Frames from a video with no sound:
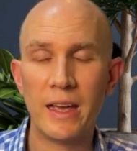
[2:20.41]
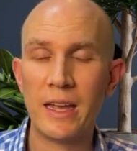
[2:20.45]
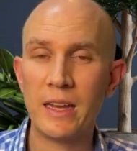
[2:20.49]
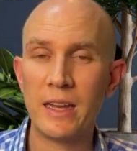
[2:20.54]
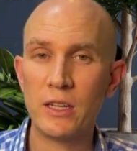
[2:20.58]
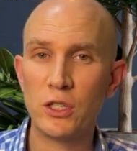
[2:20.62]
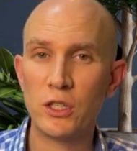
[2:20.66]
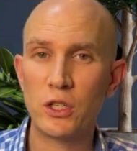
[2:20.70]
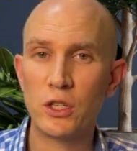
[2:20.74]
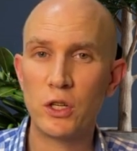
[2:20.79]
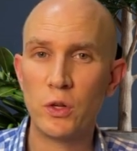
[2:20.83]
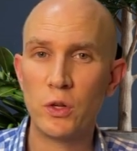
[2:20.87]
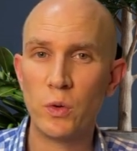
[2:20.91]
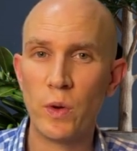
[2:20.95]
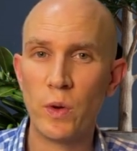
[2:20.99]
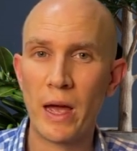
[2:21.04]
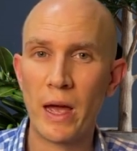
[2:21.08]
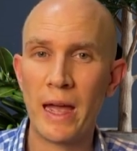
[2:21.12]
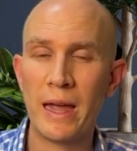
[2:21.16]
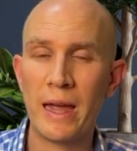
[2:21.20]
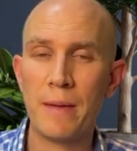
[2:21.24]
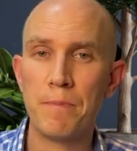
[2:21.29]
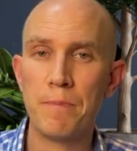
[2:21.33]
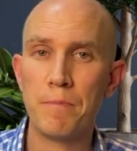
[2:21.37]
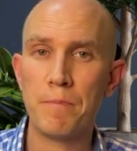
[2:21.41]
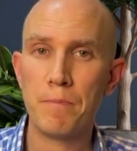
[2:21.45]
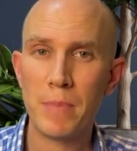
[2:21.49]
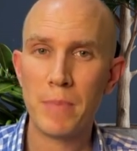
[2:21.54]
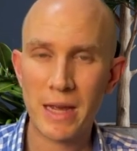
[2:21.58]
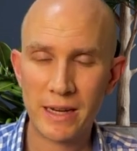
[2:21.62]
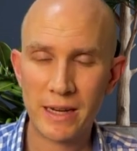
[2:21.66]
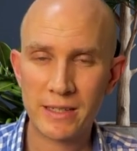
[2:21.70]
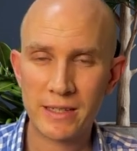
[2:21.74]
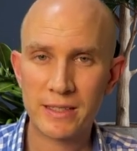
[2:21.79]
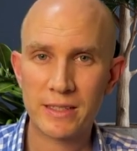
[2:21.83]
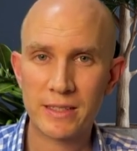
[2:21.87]
into a
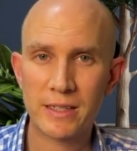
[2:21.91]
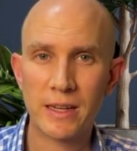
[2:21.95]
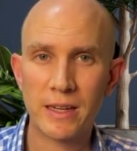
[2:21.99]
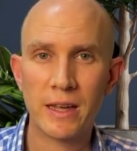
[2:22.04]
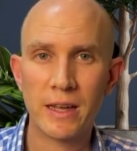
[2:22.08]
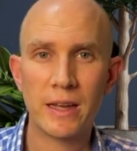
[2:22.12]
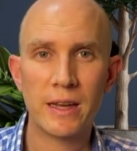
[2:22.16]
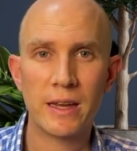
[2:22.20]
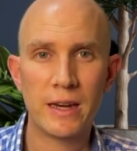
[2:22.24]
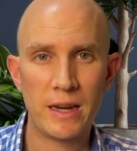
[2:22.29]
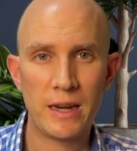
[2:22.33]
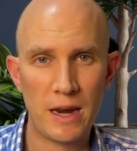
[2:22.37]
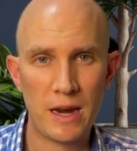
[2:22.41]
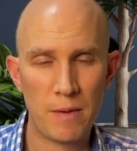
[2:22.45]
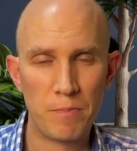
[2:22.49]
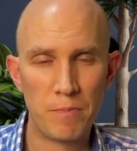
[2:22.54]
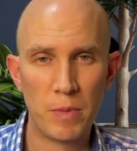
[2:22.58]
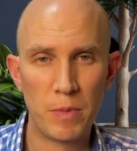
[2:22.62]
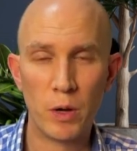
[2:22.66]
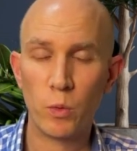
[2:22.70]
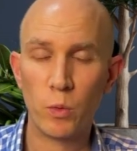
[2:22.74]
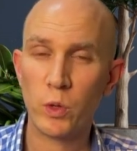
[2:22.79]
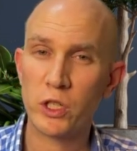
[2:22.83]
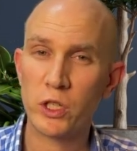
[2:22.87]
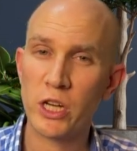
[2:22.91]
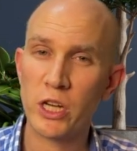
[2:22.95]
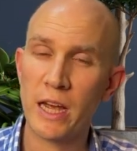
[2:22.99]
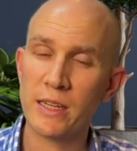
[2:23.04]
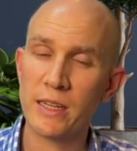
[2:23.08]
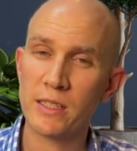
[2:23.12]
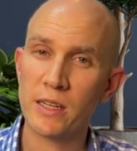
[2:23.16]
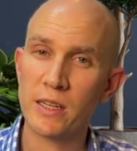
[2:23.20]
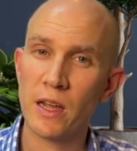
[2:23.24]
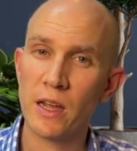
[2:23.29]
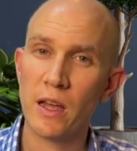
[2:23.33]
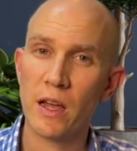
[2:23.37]
mixed number, which
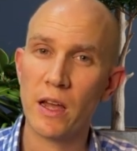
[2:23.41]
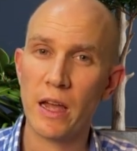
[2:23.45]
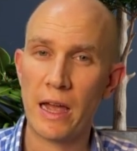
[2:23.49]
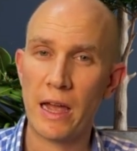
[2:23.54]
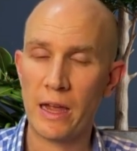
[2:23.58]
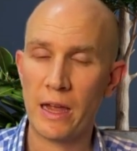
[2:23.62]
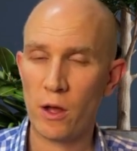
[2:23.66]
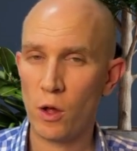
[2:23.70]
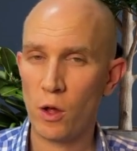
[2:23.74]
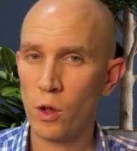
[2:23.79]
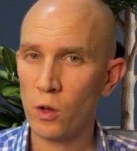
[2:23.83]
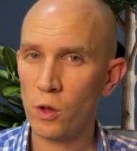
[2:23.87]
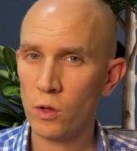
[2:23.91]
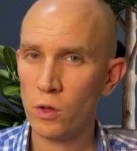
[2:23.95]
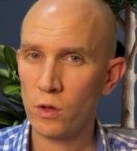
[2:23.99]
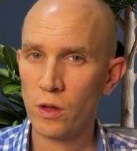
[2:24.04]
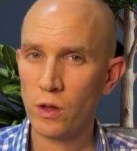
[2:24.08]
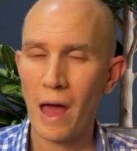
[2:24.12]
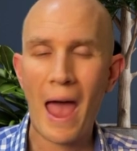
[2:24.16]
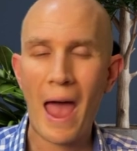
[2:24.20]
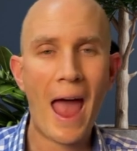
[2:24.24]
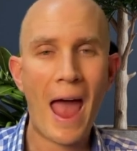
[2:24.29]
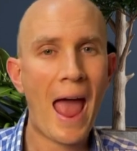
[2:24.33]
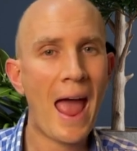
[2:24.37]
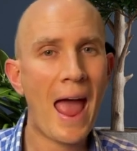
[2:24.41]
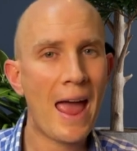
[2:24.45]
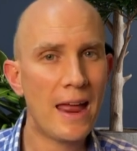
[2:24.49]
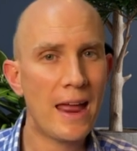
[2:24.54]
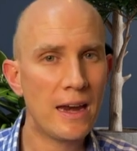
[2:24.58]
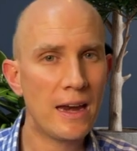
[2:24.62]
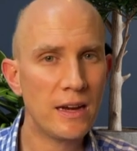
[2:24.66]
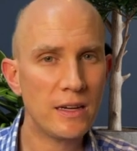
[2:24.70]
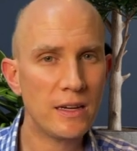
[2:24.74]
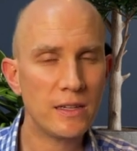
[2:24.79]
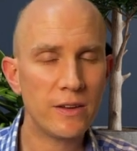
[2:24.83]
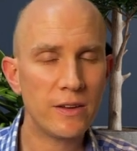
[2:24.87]
has a whole
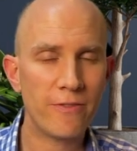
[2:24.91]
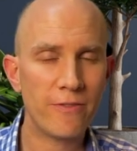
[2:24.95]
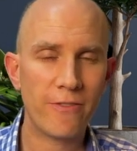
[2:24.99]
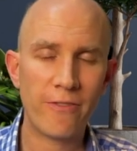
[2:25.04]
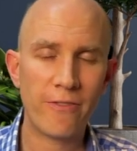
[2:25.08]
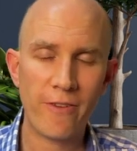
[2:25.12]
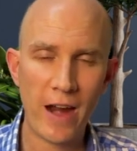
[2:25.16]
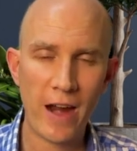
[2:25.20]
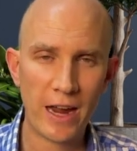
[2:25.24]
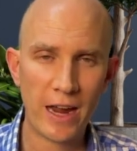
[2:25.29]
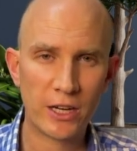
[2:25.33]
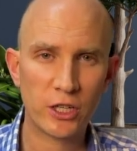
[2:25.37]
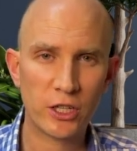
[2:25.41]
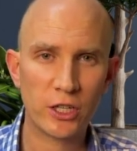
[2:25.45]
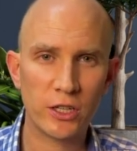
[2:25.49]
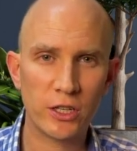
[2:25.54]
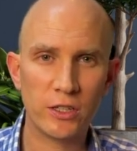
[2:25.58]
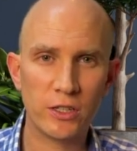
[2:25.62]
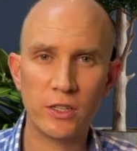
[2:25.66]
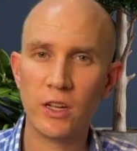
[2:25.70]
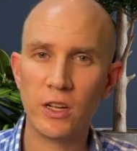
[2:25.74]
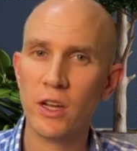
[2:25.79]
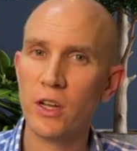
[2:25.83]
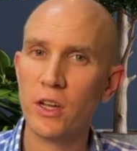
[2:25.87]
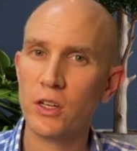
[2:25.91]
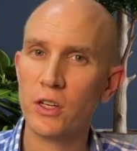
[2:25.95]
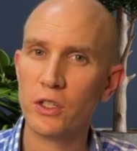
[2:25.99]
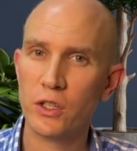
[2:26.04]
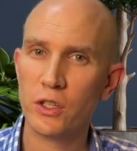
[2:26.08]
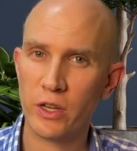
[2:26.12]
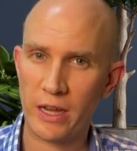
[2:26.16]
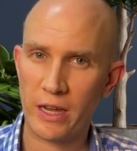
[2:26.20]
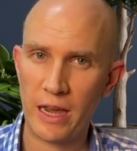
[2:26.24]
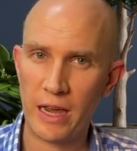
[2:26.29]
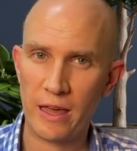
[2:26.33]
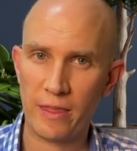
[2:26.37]
and a fraction
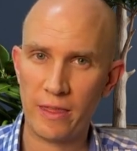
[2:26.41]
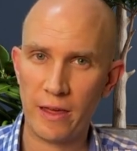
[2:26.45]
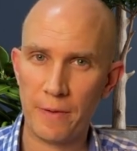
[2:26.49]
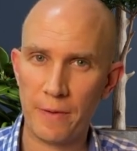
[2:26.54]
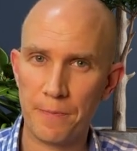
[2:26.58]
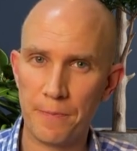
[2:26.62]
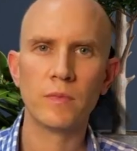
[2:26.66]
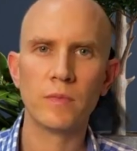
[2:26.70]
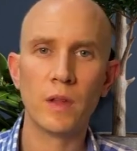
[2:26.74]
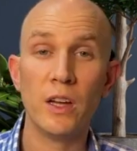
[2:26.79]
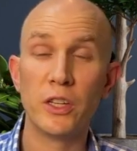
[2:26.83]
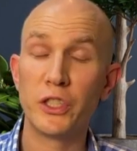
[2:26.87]
together.